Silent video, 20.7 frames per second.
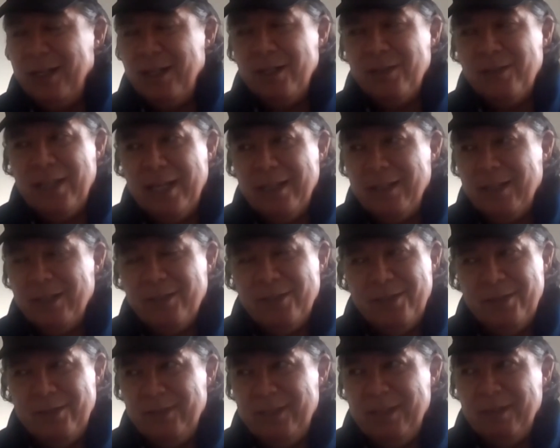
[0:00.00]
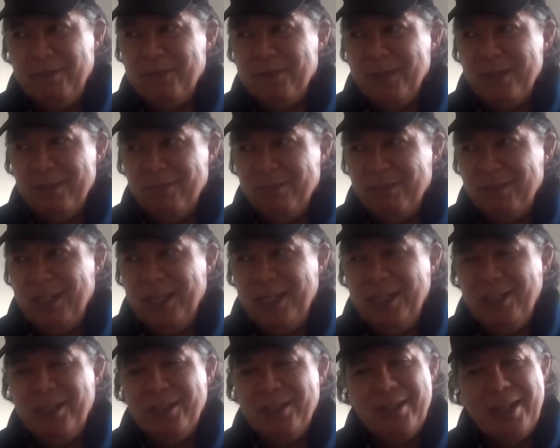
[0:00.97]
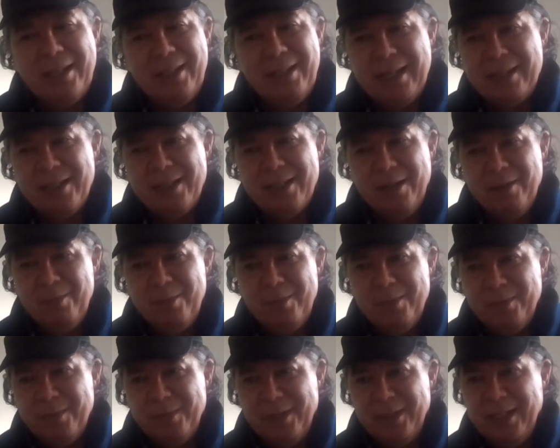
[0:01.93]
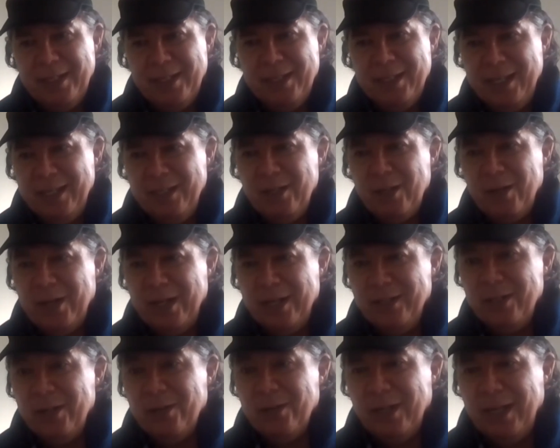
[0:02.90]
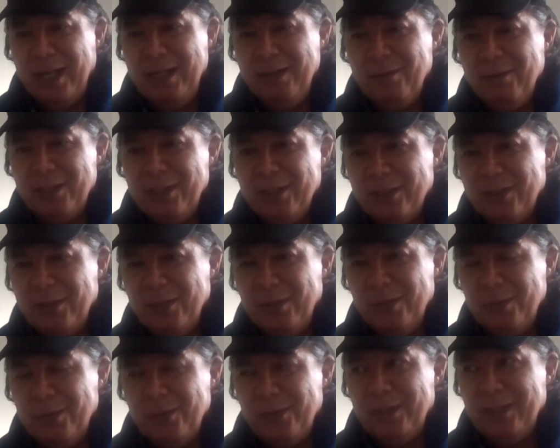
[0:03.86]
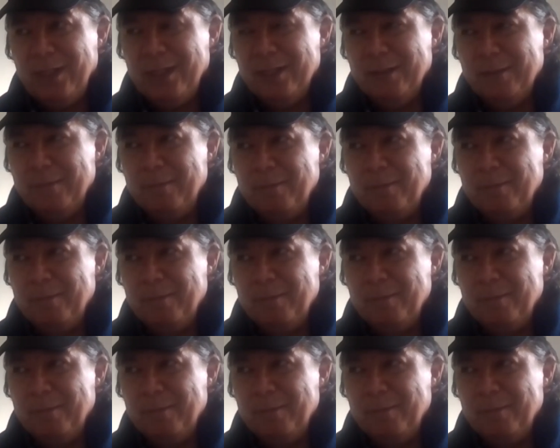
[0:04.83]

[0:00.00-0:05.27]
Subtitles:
and there's different teachings that come in their languages. Those